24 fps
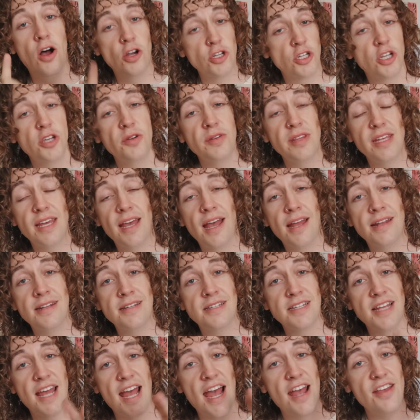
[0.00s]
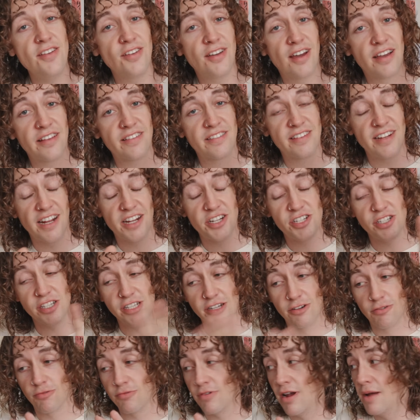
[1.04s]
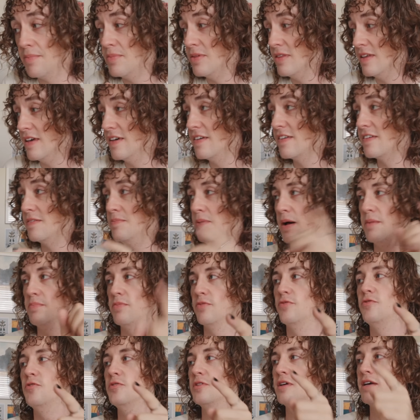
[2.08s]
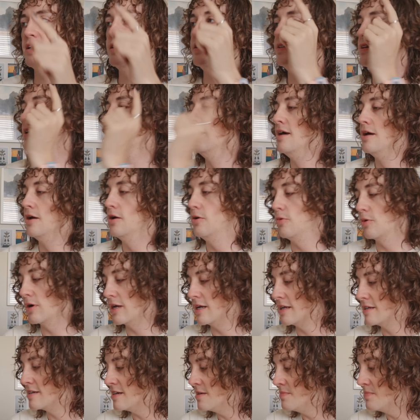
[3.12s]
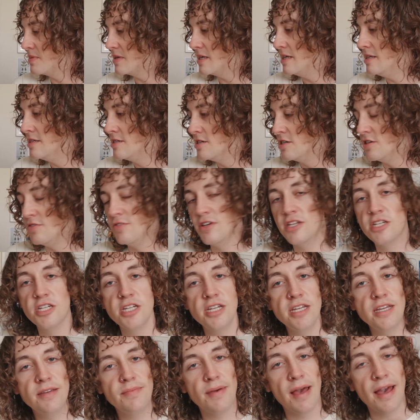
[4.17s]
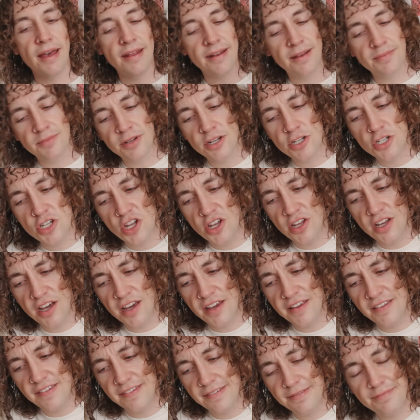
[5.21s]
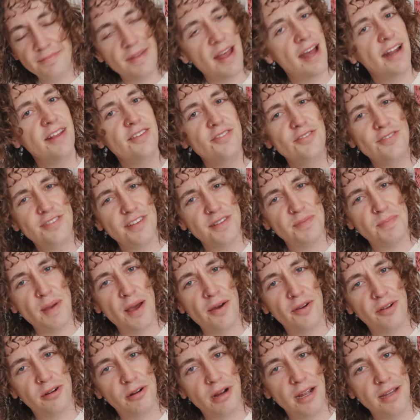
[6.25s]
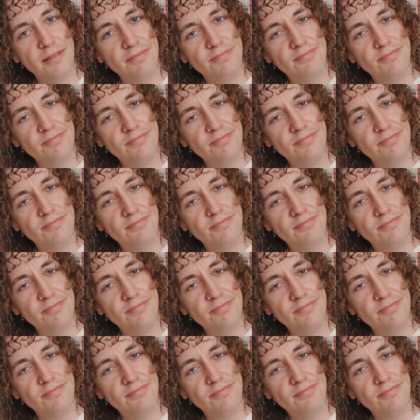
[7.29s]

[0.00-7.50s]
I'll show you at the end how you guys can actually grab this, but before then, we're gonna jump into DaVinci and I'm gonna show you guys how to use this power grade.